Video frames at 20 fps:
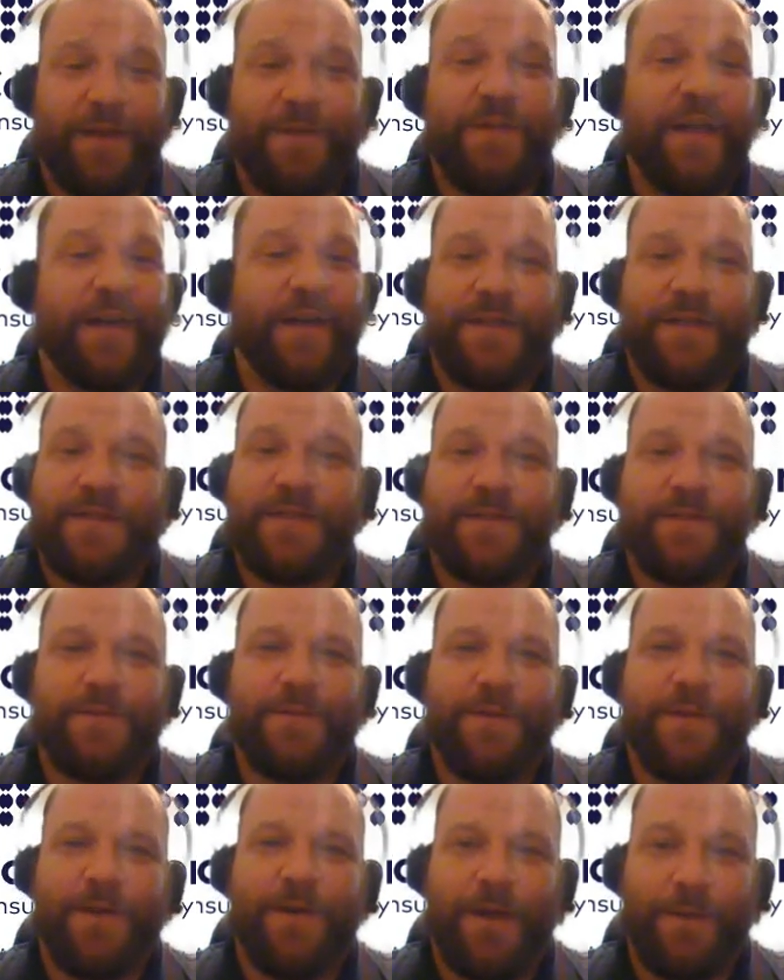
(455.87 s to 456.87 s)
And then it's
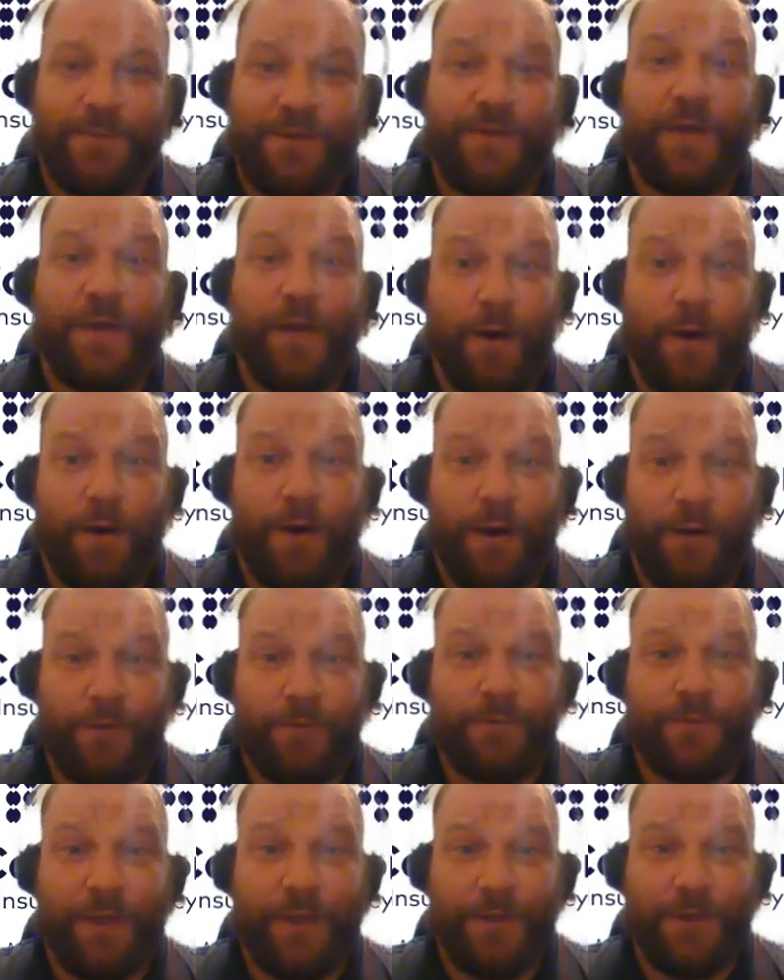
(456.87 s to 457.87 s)
up to the carrier,
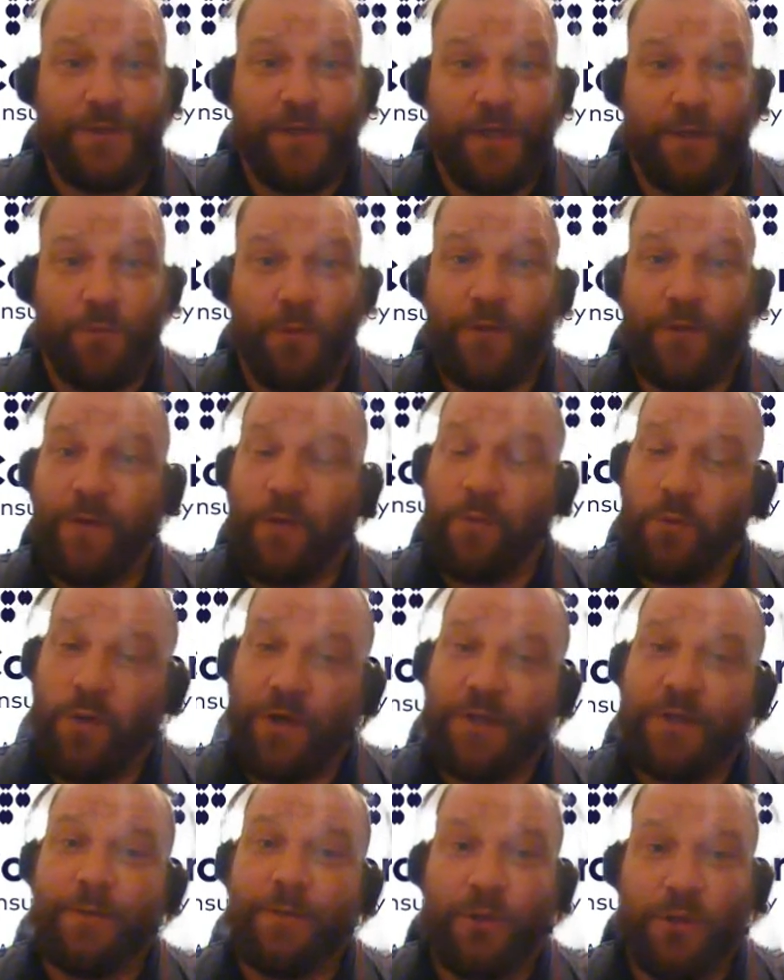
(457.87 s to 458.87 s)
like you're saying, where they're
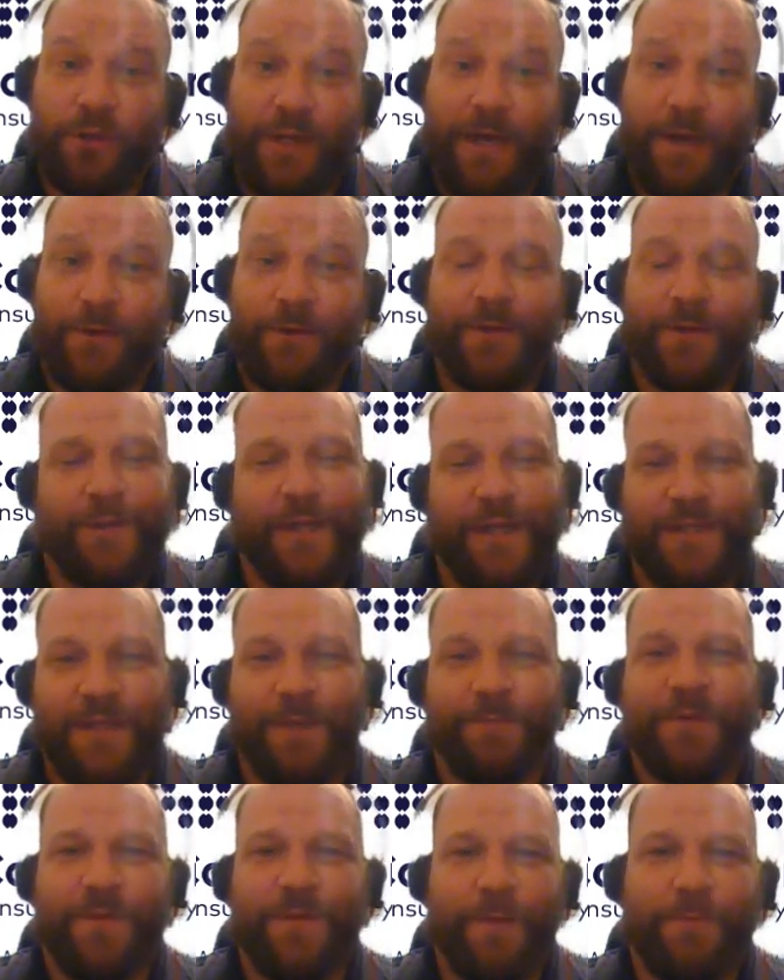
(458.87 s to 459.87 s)
wanting to pull out, it's
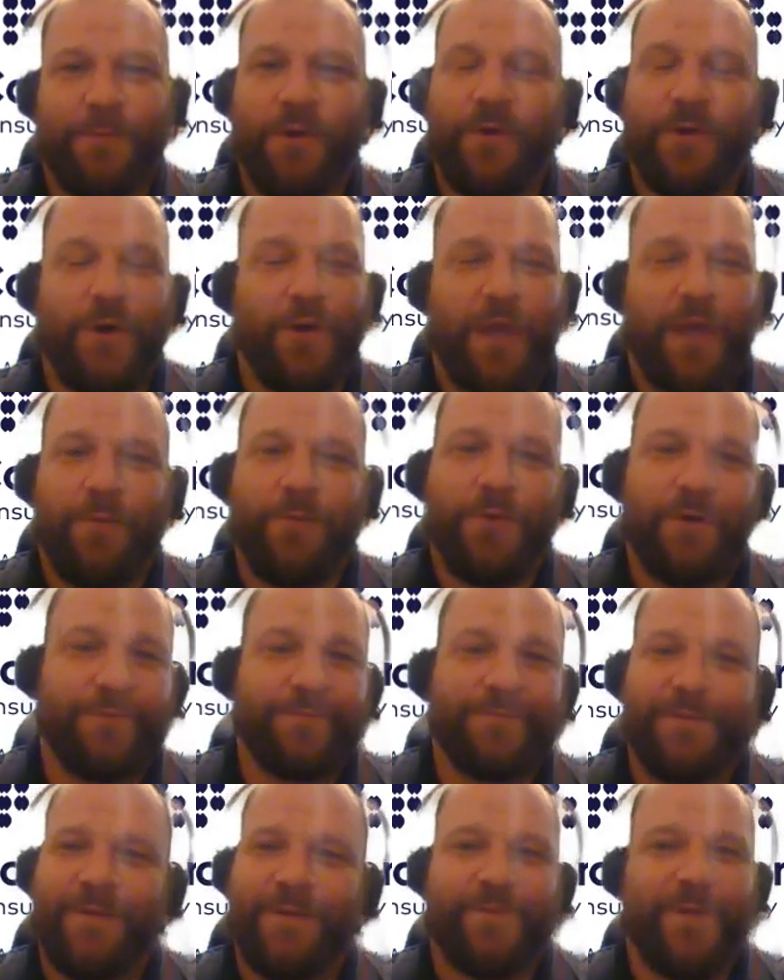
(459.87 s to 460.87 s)
up to them going, okay, well,
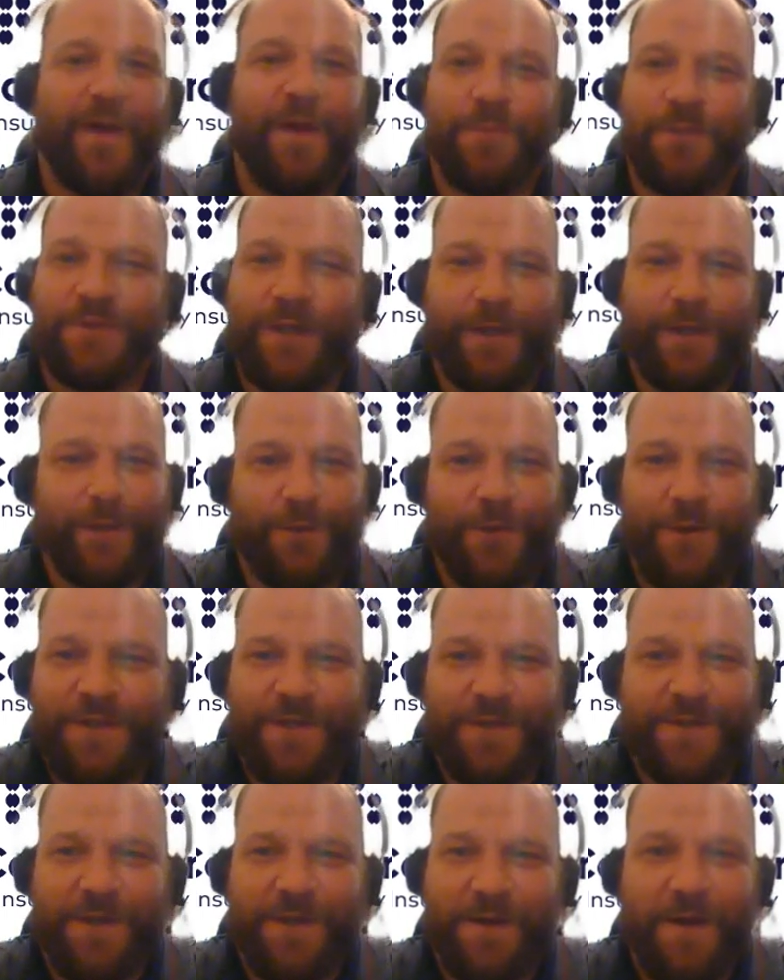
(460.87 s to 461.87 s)
five percent increase
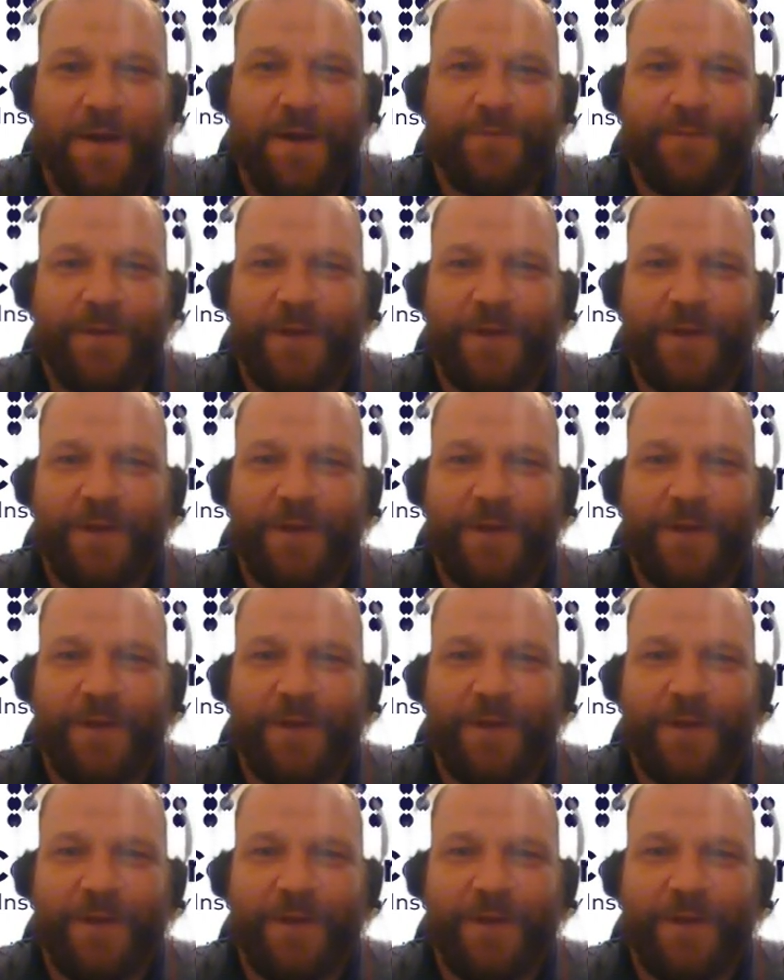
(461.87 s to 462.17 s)
isn't enough.